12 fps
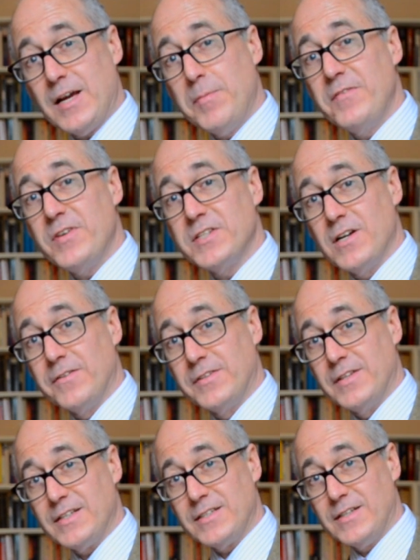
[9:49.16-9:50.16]
couple of years
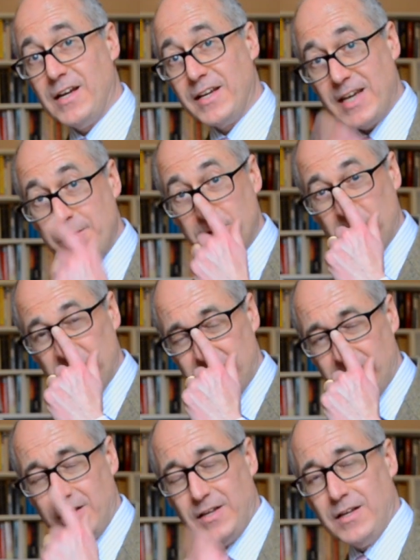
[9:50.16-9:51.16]
after that, I came
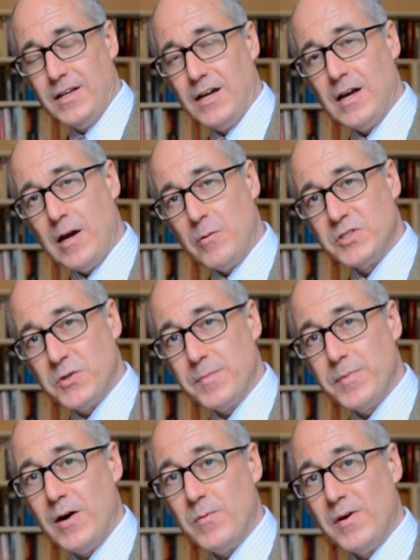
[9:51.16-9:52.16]
across, I was
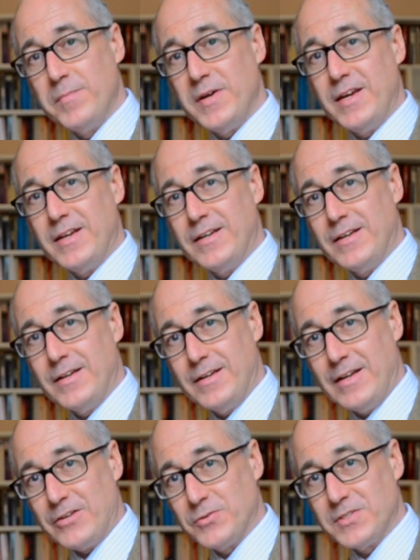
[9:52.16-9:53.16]
doing Part 1B
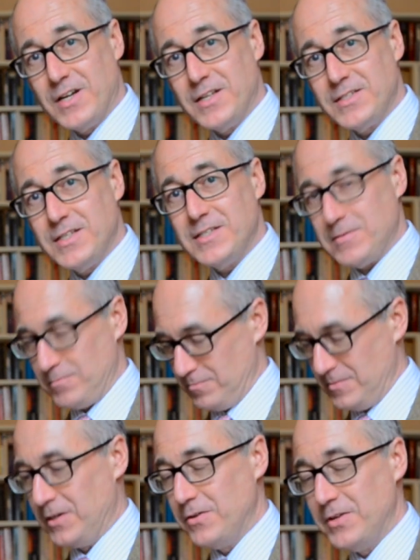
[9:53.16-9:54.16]
Natural Sciences,
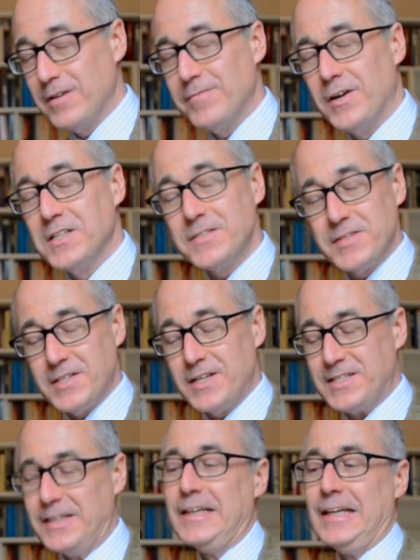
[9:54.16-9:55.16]
including Advanced
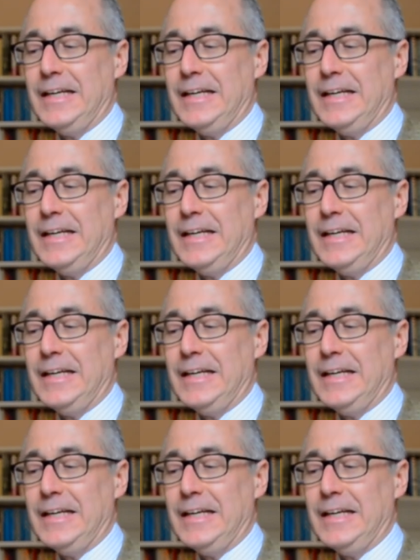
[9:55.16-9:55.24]
Physics.